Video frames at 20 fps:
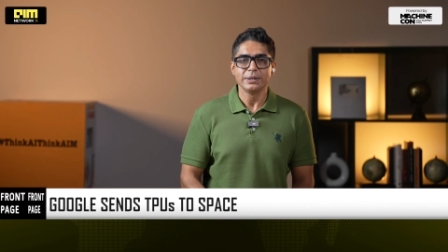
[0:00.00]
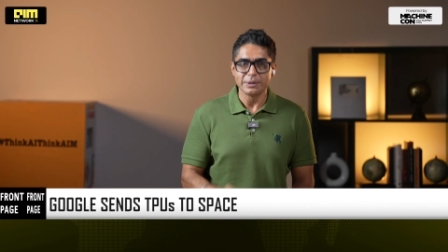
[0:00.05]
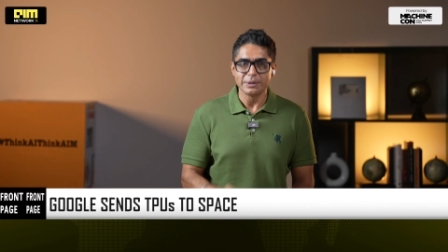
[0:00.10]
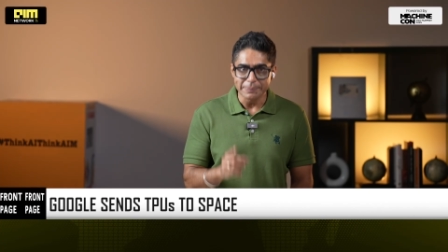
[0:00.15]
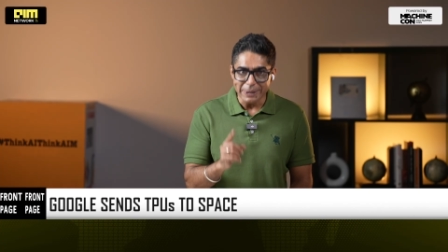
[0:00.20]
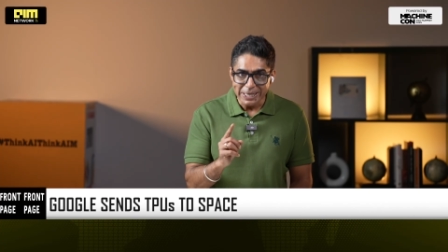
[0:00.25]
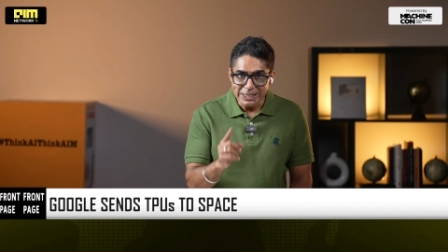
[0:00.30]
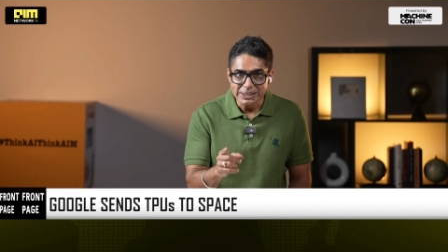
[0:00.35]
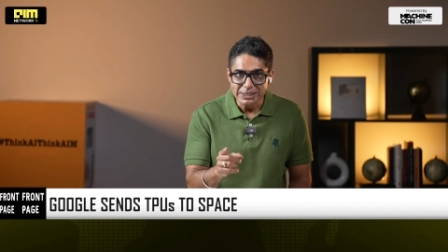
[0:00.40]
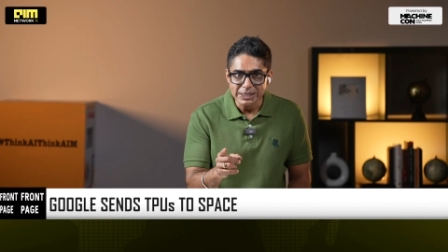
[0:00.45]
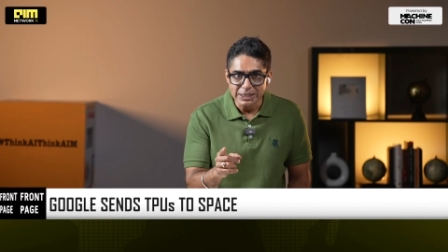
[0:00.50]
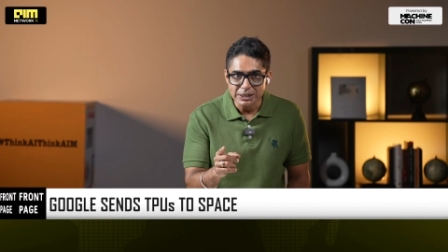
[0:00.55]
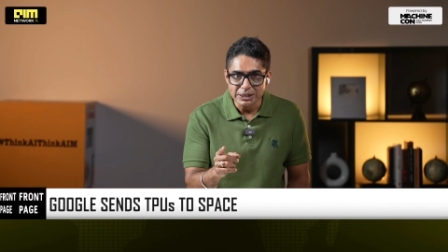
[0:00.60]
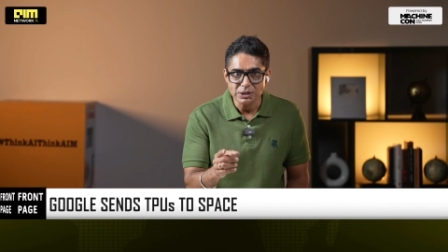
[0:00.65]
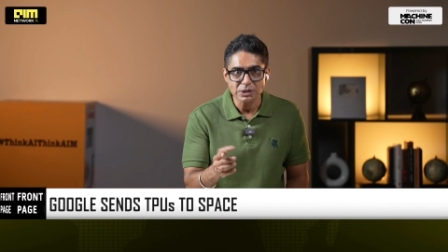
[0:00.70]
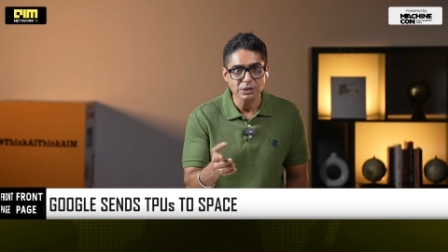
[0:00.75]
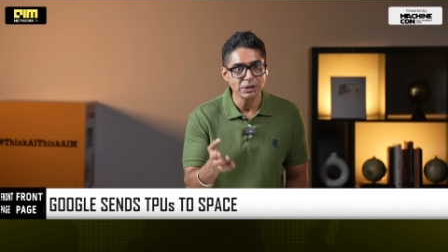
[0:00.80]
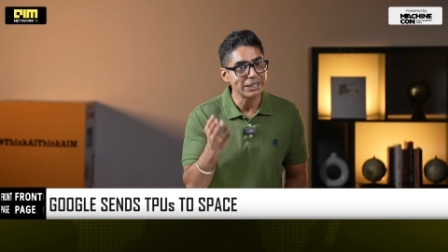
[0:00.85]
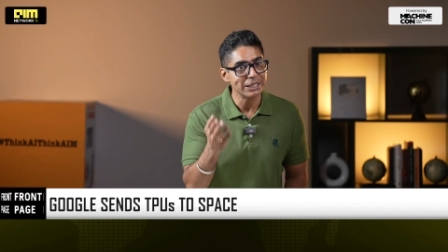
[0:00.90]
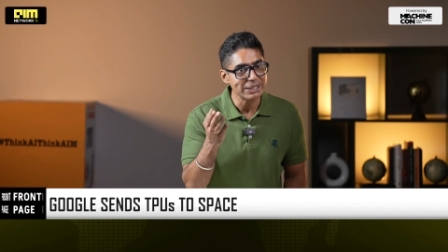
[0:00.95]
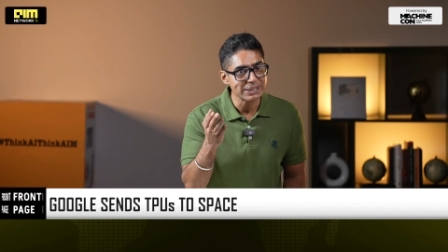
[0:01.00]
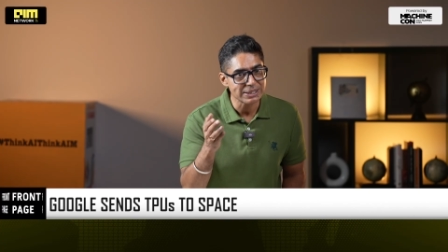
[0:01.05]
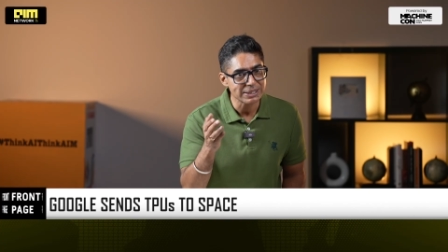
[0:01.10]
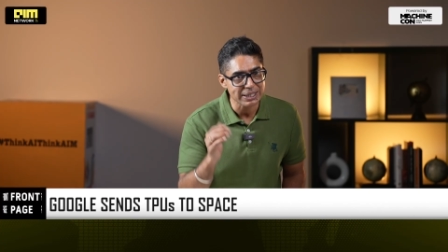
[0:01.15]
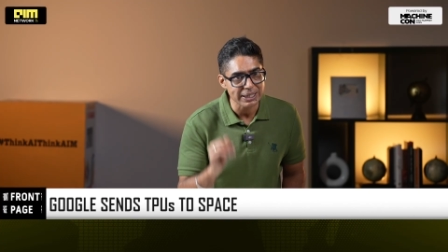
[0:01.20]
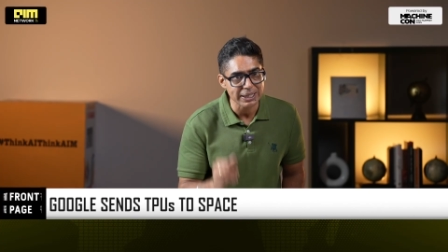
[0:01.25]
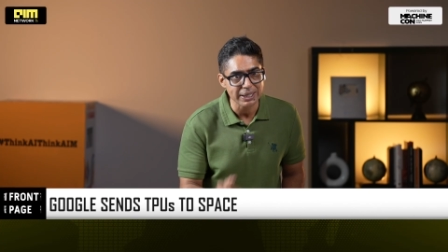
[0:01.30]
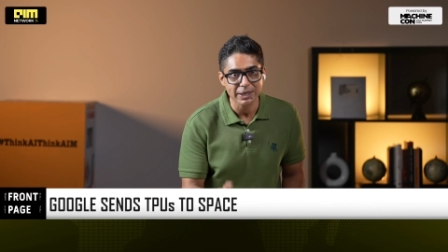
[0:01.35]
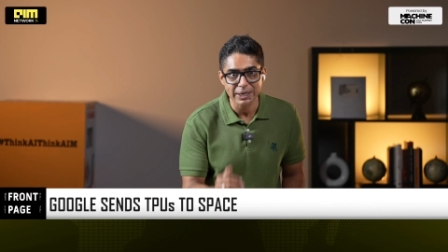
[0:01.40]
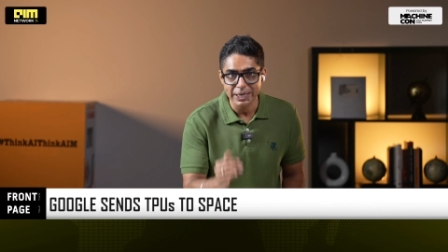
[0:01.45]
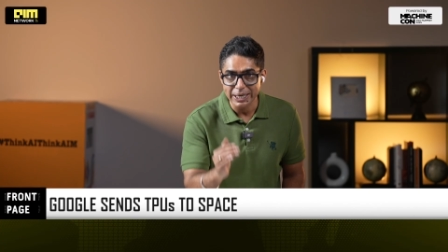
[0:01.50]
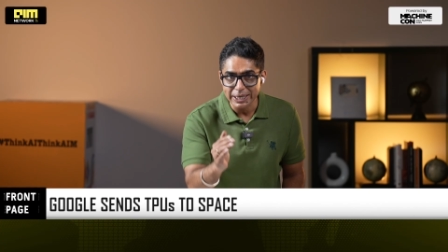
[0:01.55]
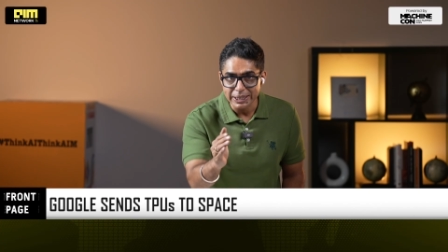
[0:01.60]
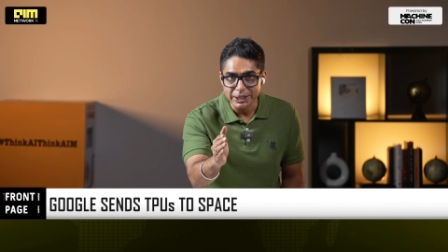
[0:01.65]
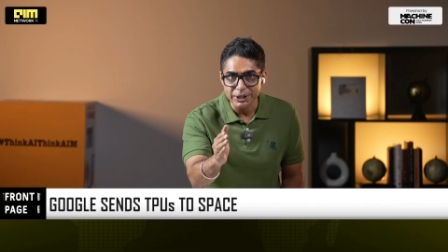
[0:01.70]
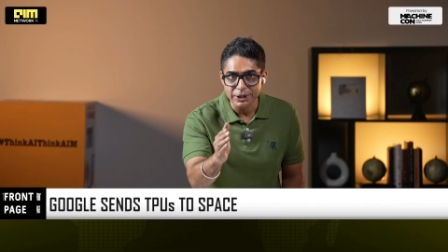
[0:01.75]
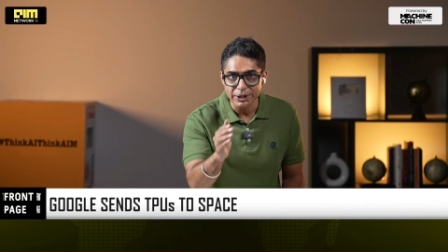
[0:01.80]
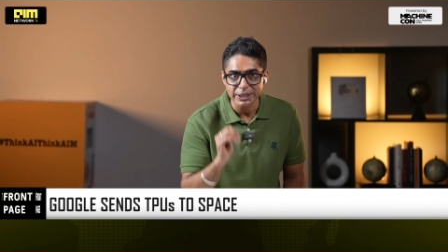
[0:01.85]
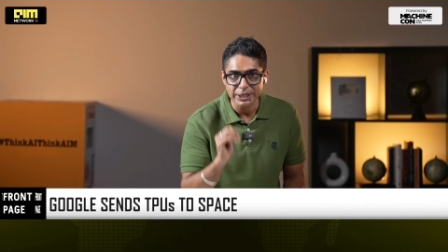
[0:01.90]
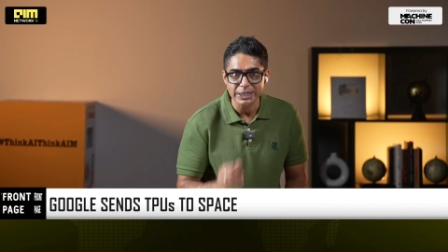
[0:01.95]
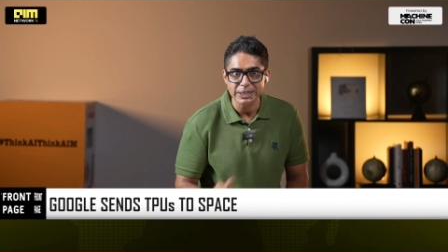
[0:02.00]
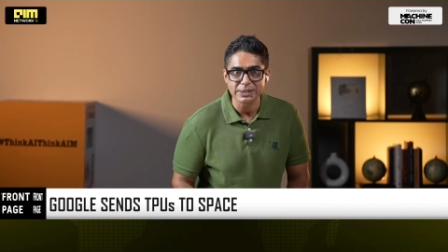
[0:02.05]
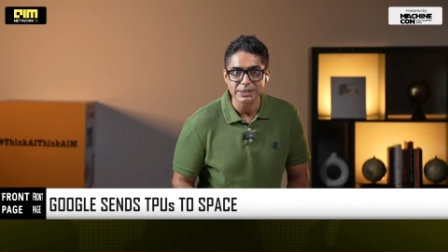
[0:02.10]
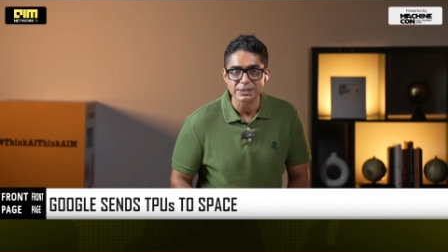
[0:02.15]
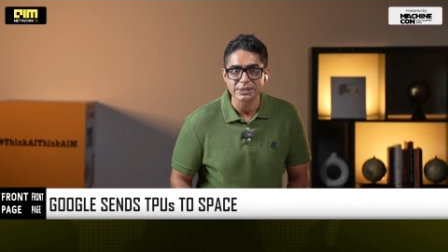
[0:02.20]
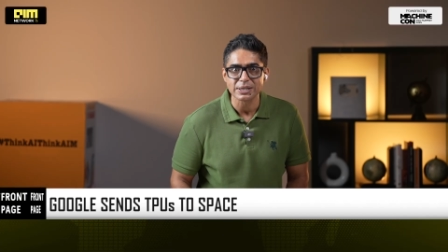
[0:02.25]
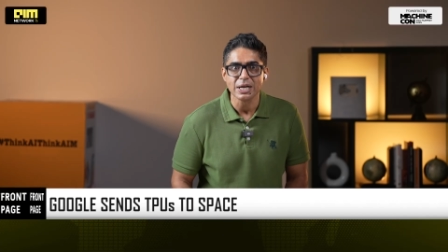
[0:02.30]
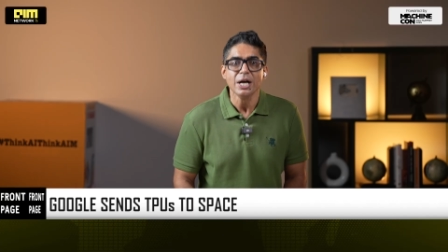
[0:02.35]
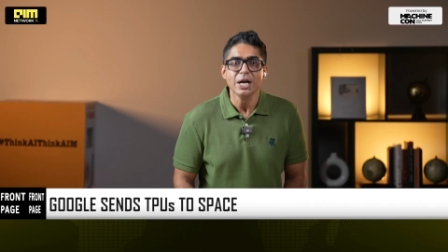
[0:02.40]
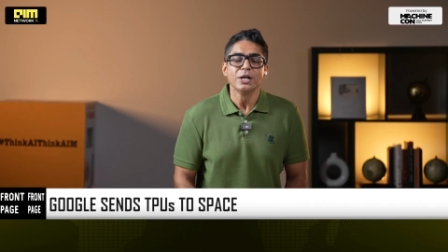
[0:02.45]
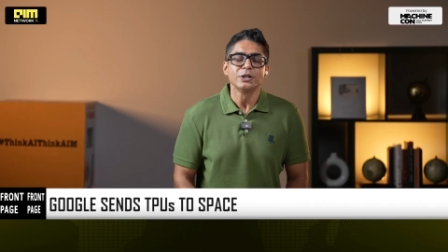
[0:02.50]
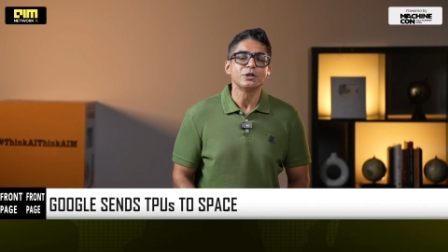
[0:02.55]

The message is clear and here it is.